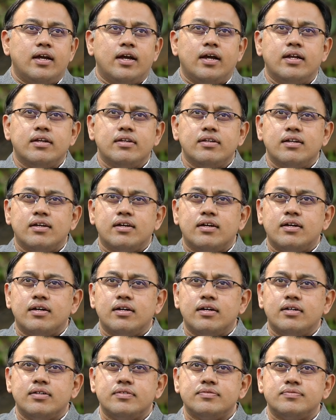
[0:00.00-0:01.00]
and
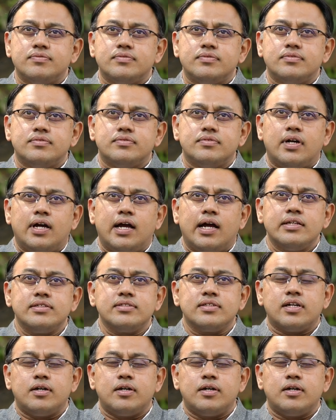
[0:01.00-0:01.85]
uh, as